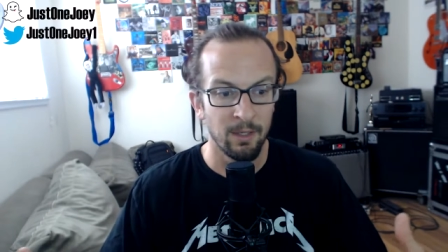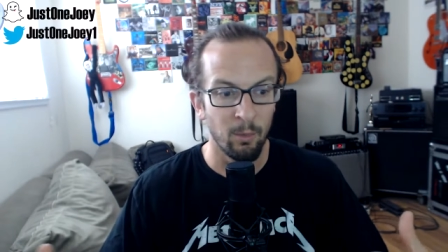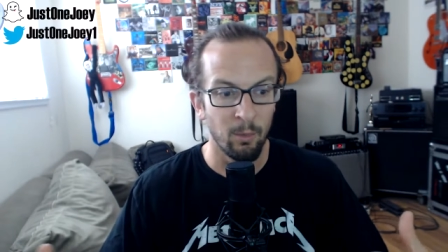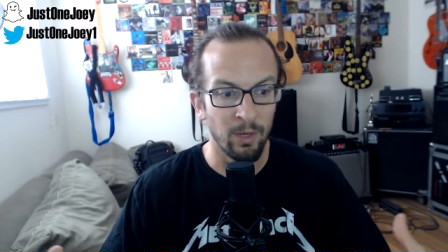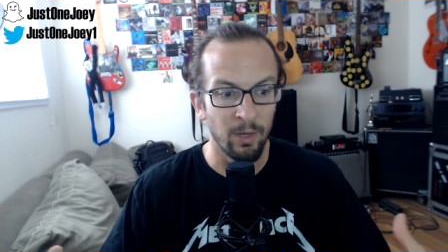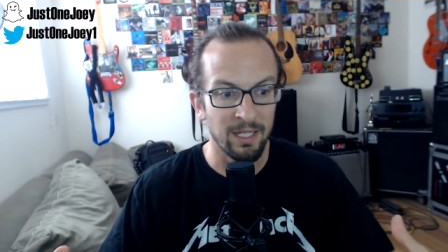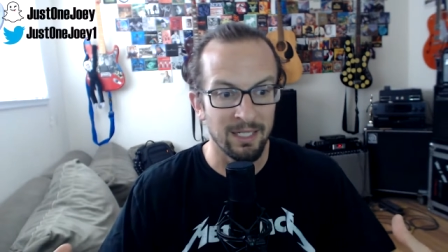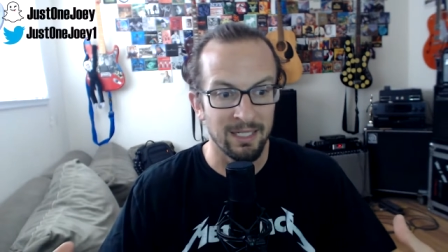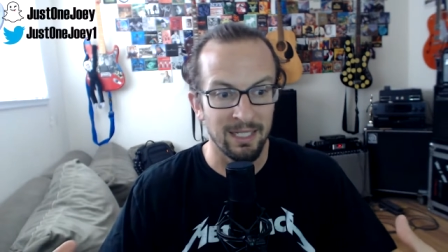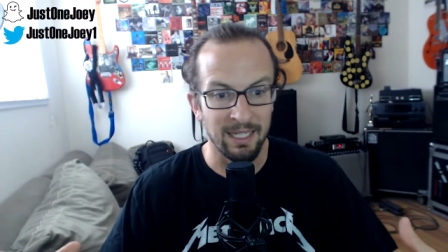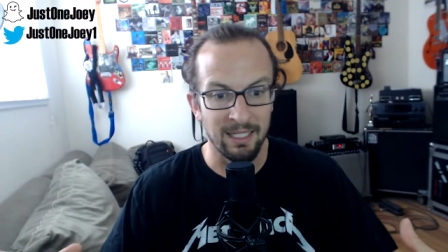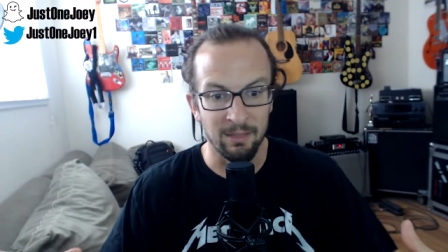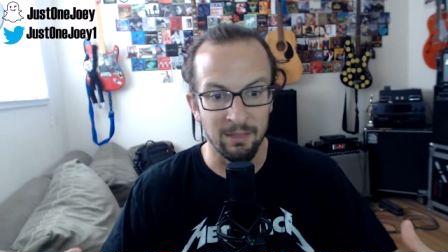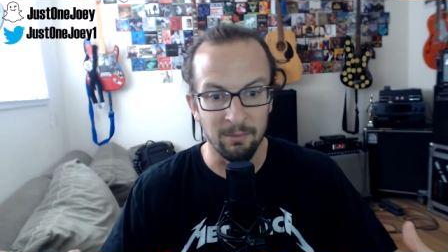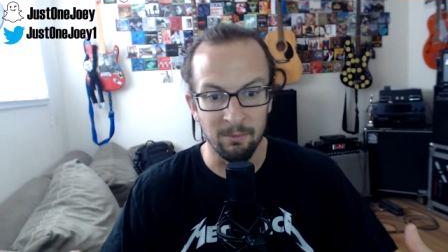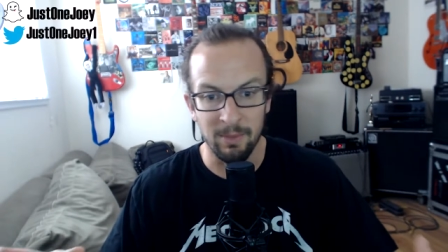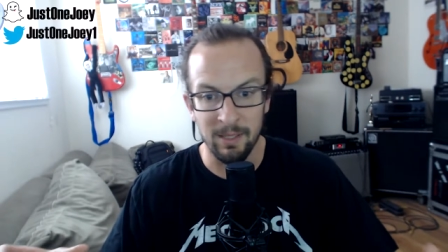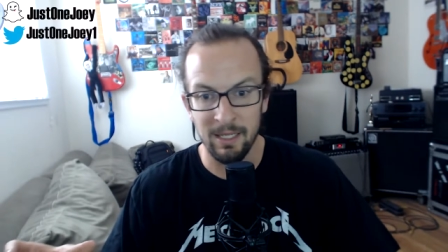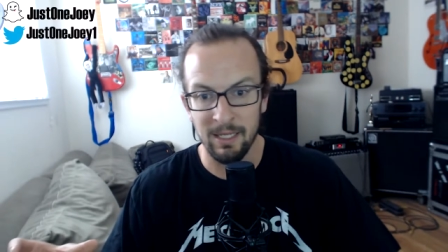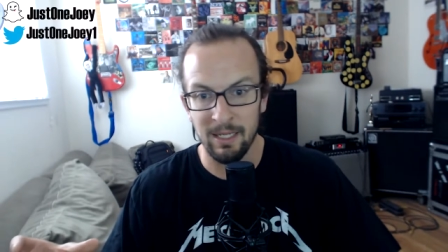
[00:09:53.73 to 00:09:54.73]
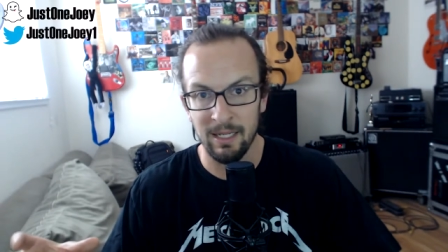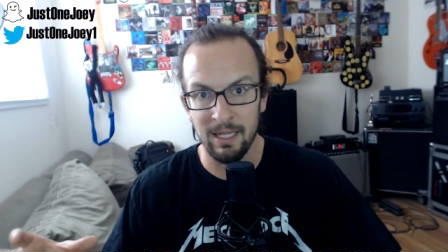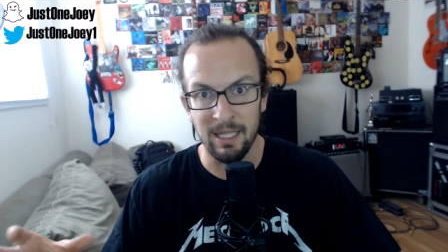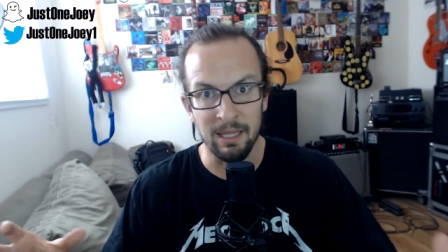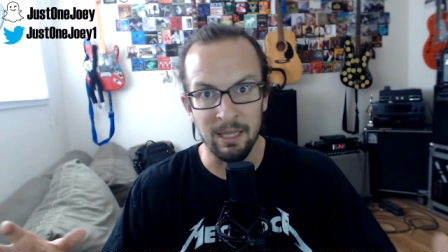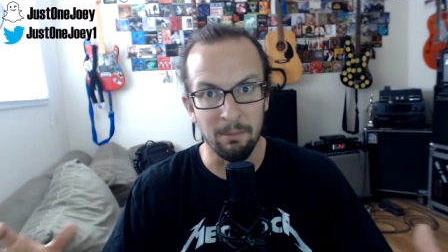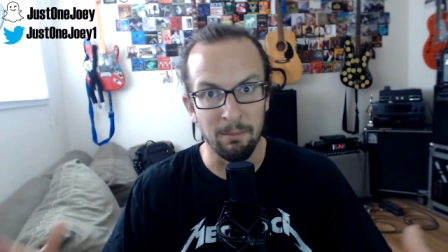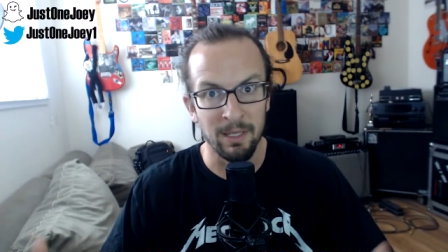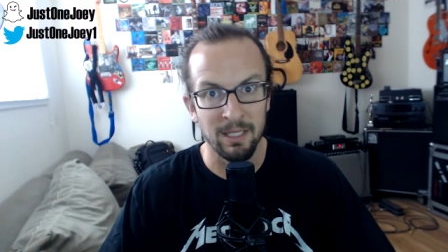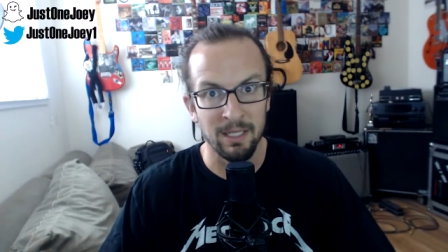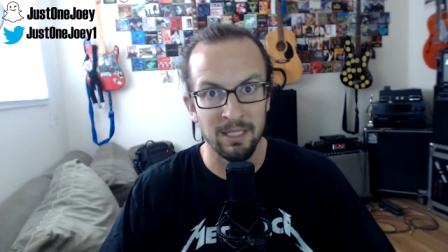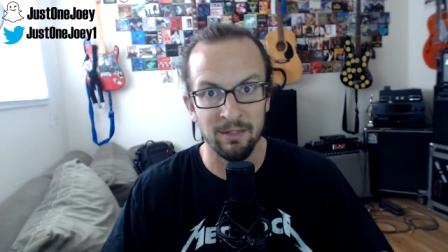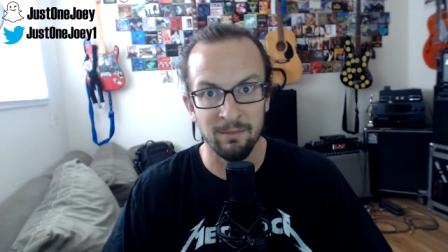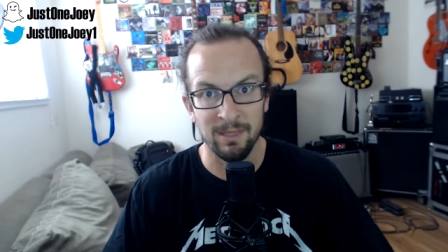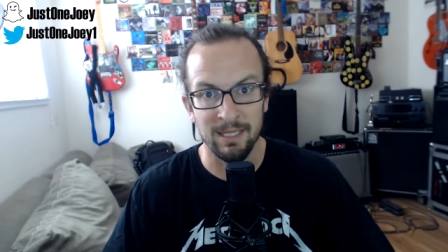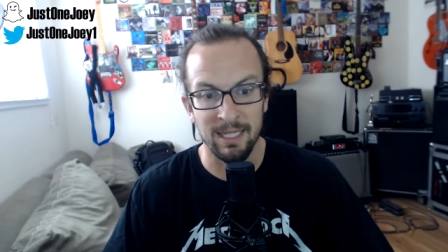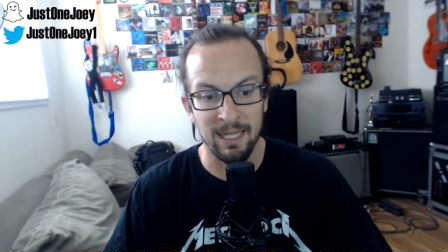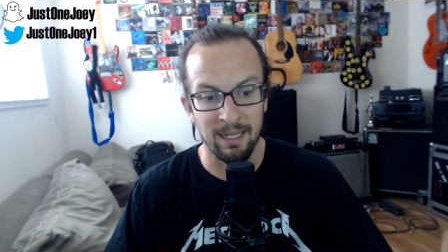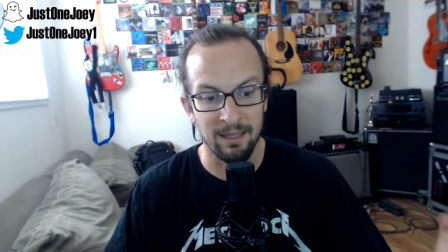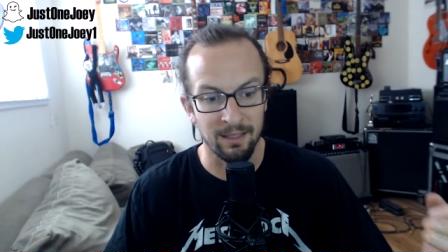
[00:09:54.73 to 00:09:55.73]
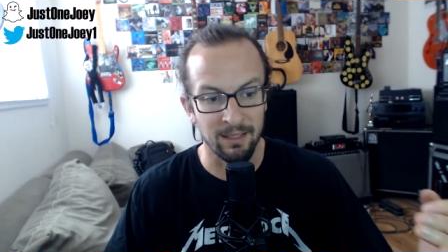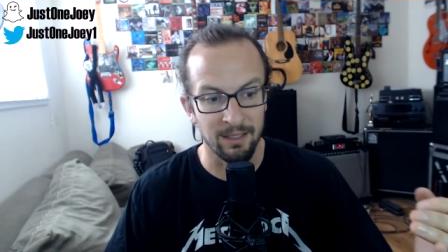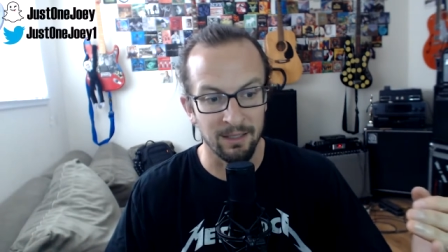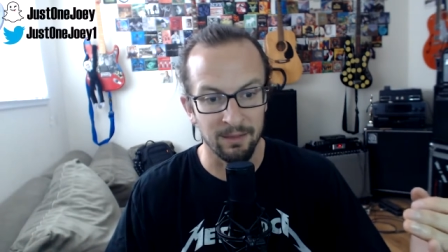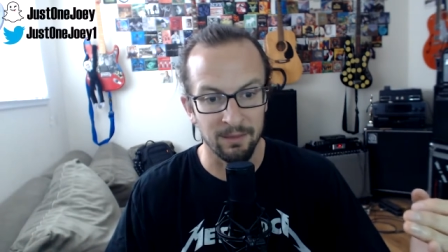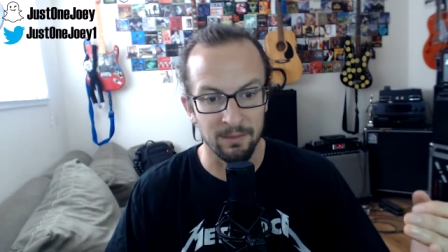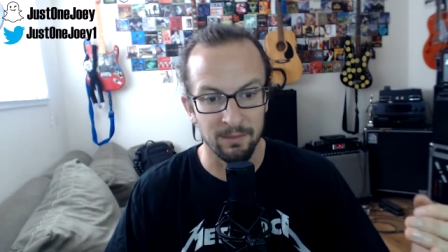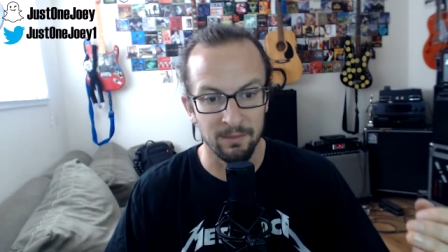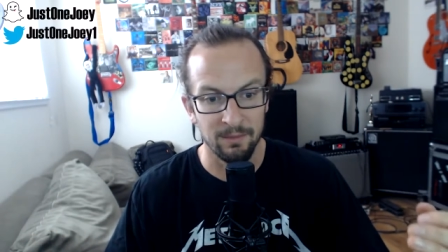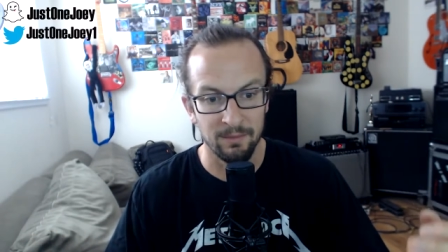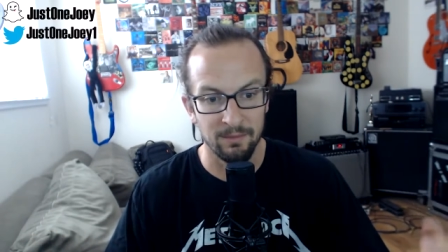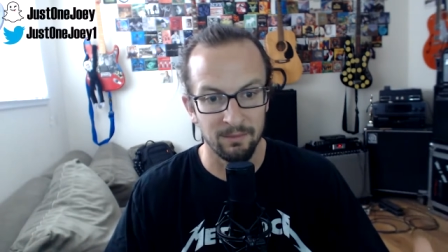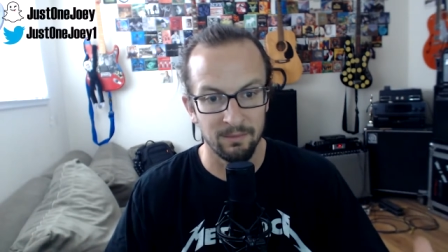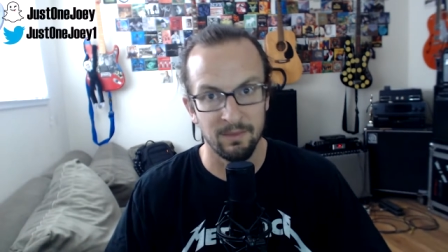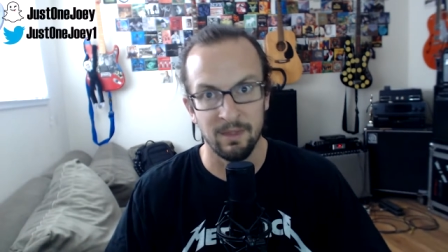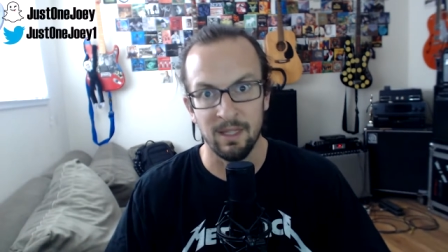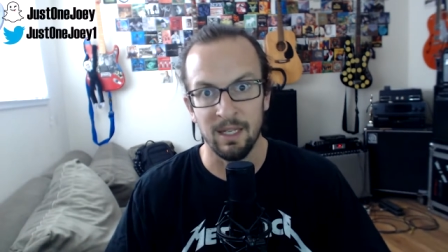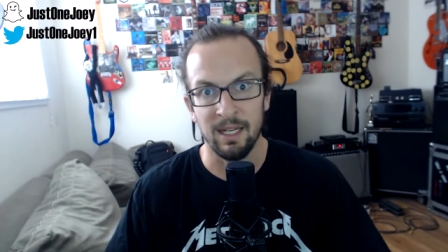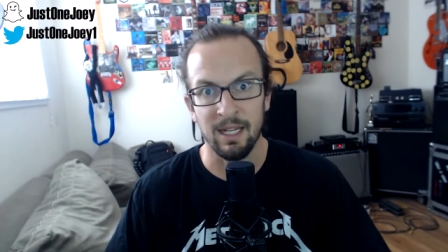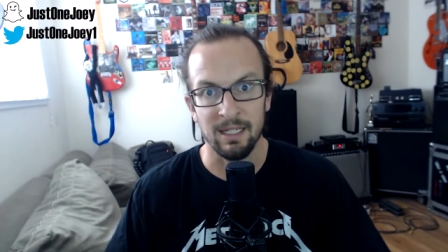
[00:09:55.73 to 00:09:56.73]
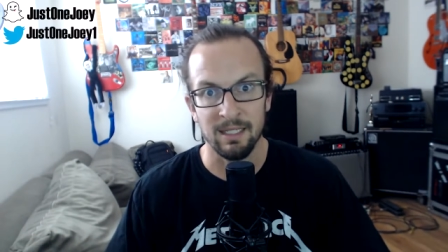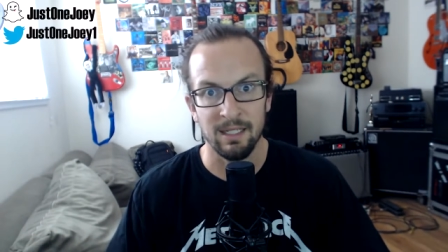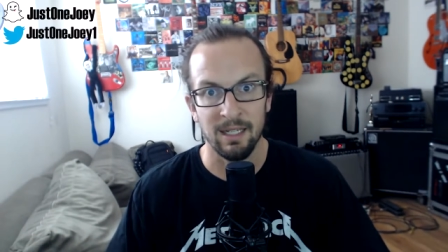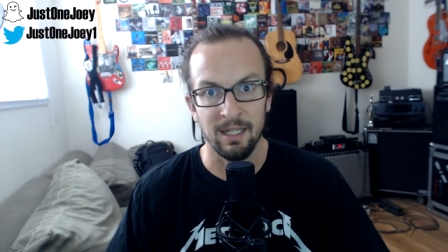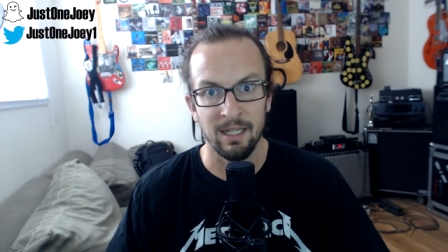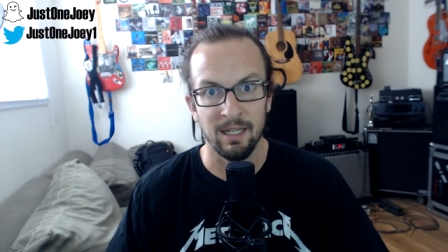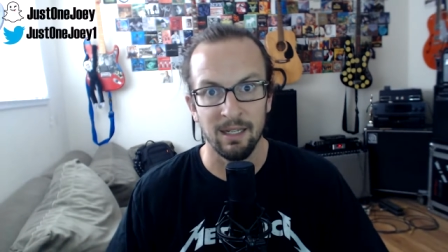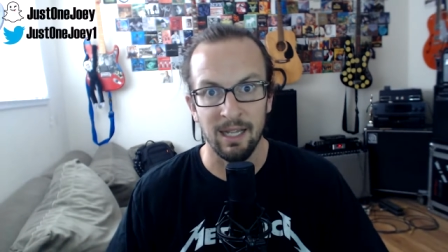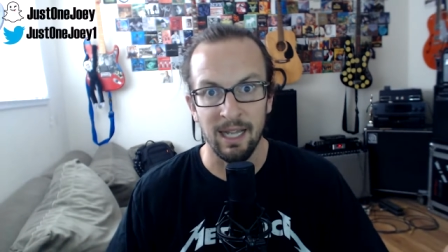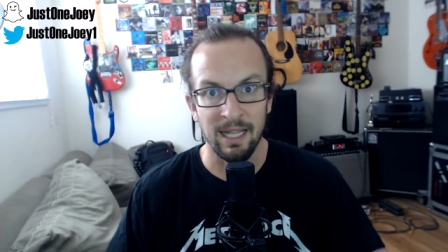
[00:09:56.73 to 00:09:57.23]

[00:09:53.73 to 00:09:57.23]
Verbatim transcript: what it's like to be in the midst of Metallica the next day.